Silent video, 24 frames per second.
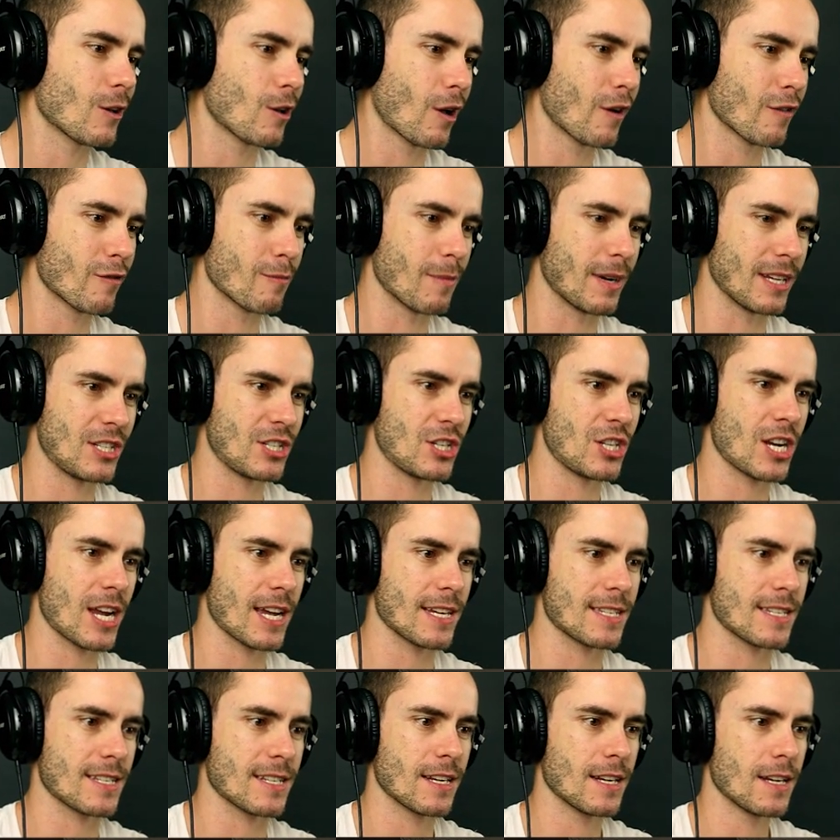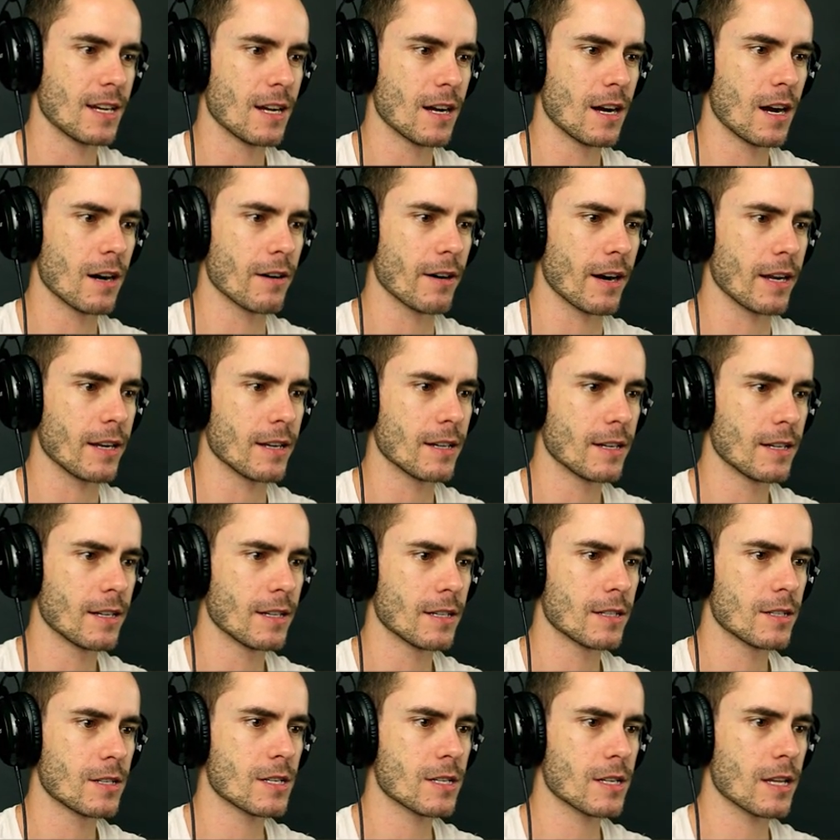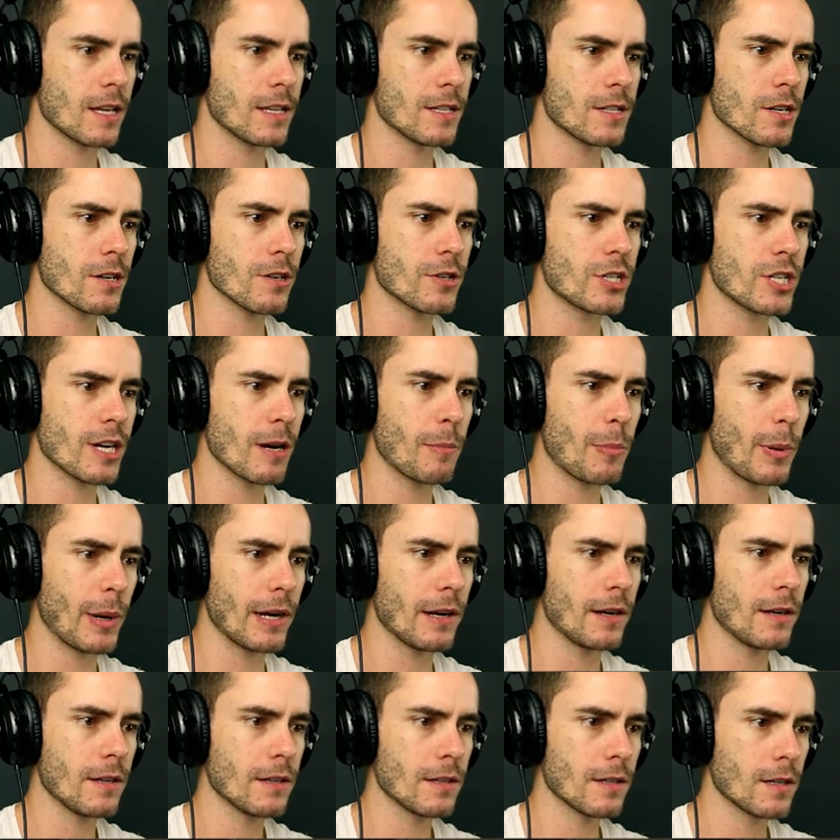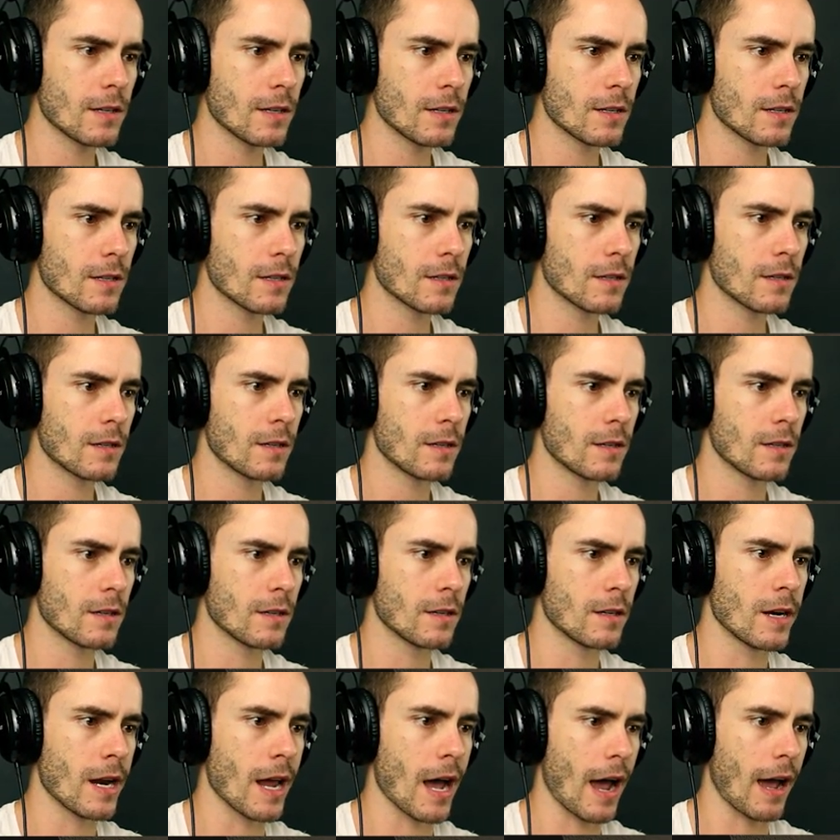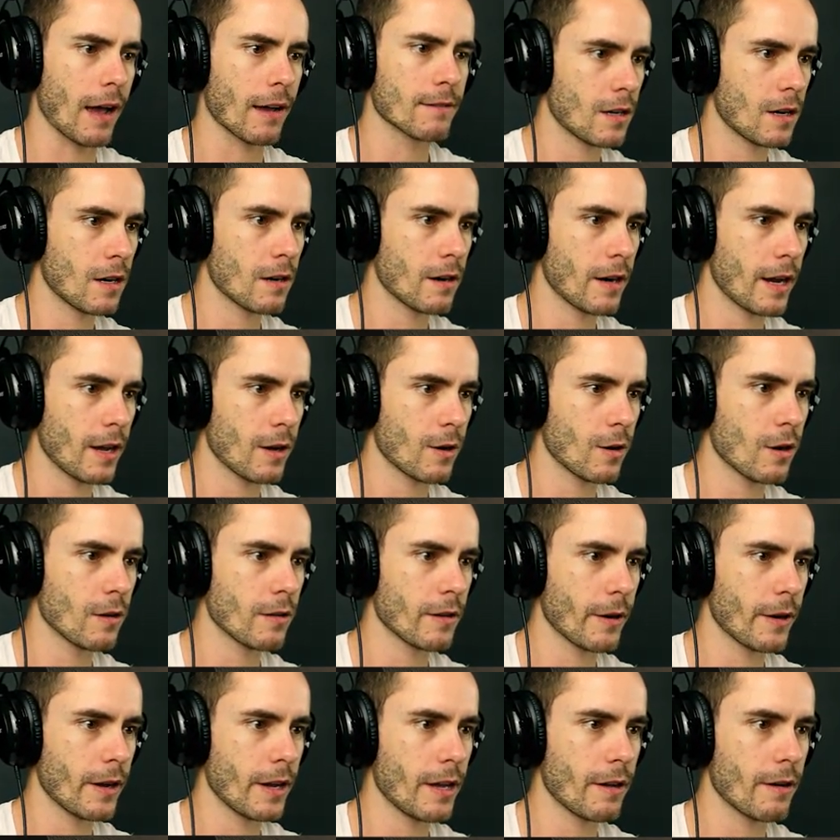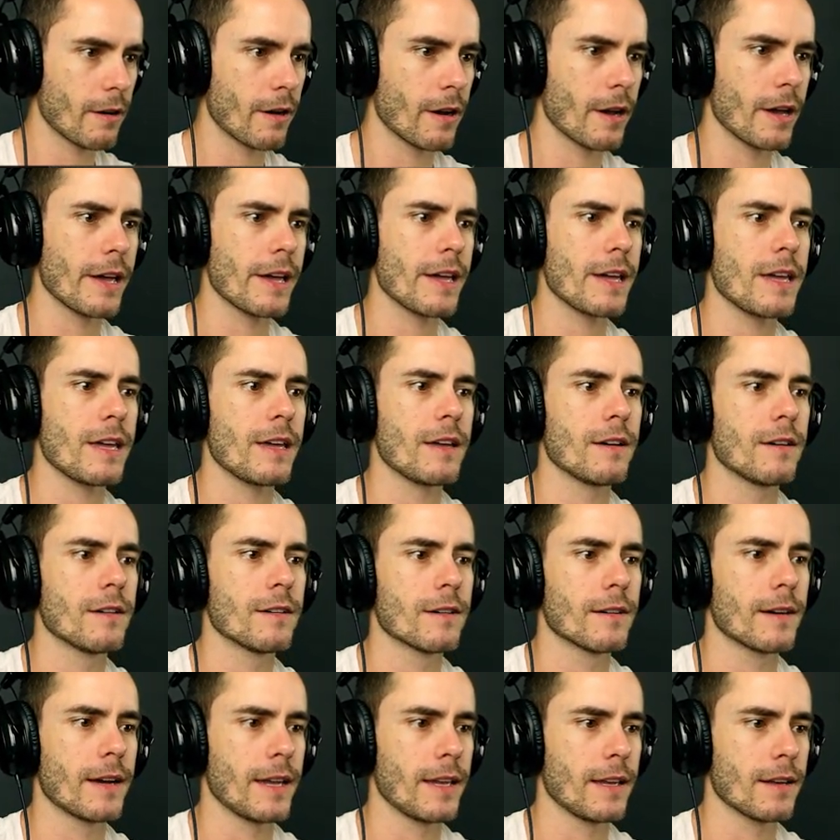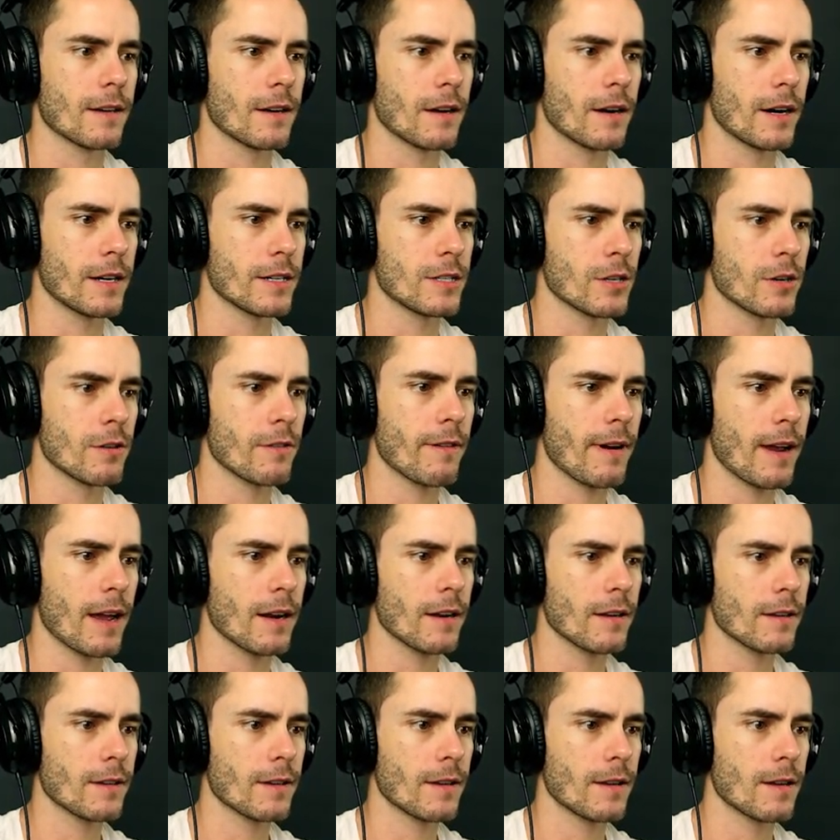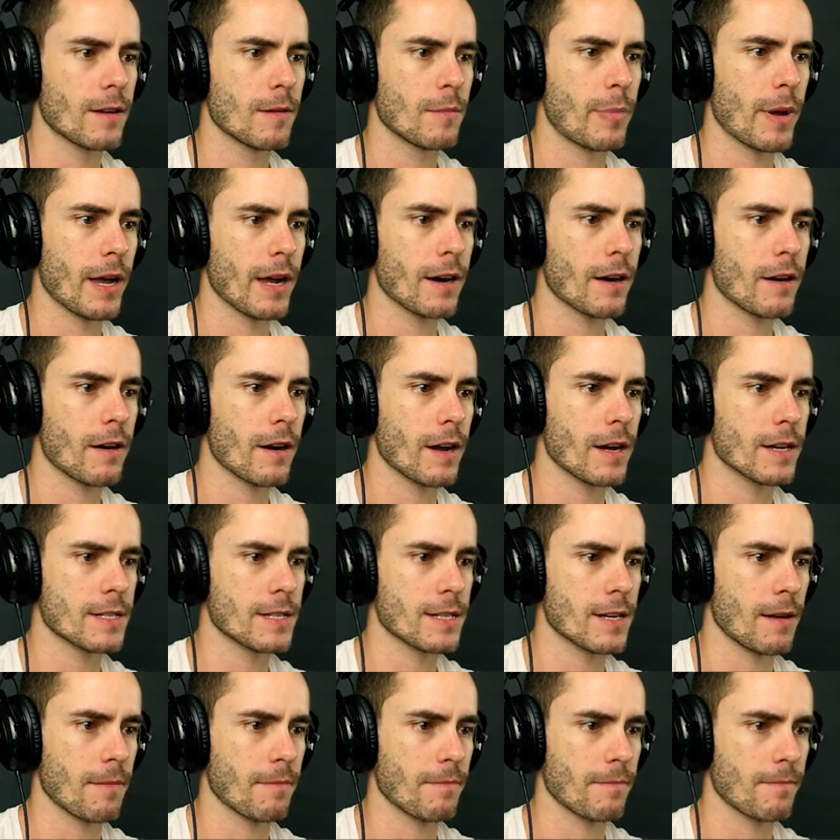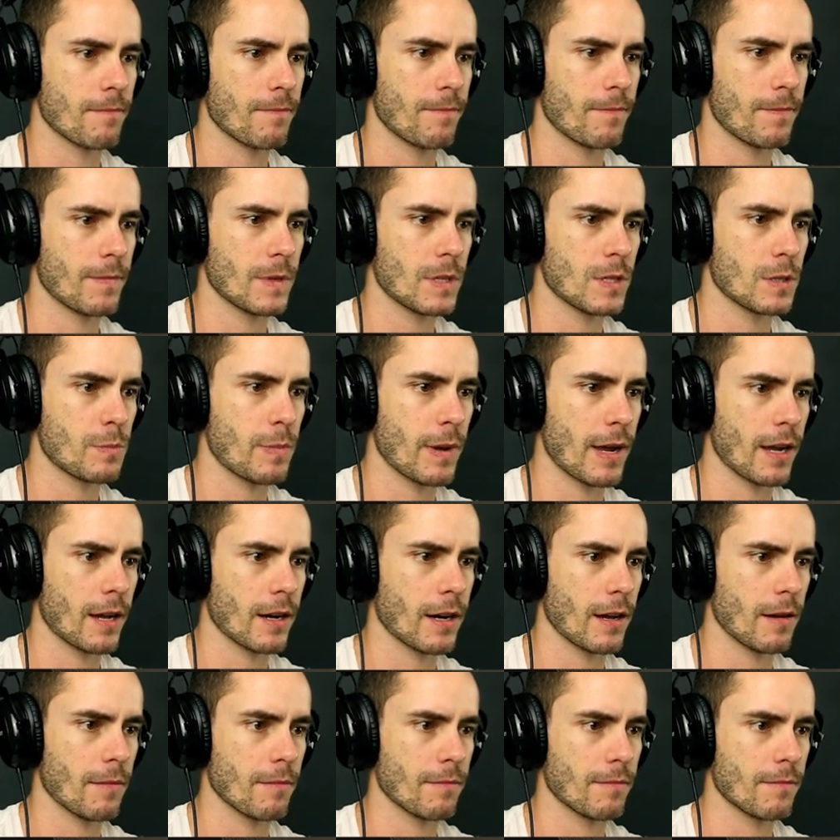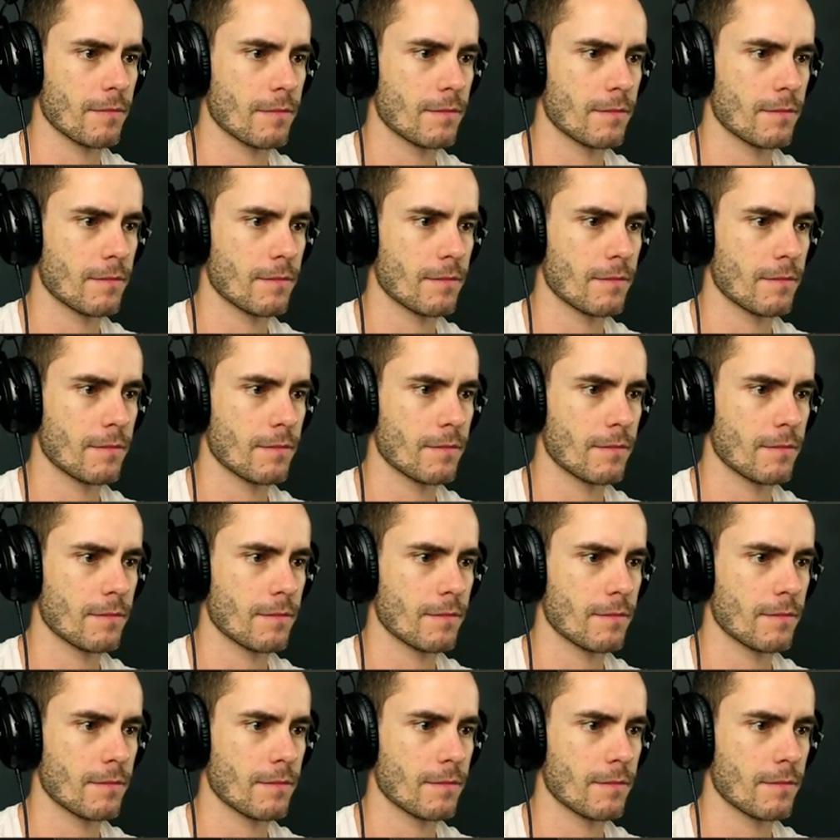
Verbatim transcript: all over my chest. All right. Is there a jump button? Nah. All right. Oh, hey, hey, hey. All right. Turn around. Back our ass up. Just back it up.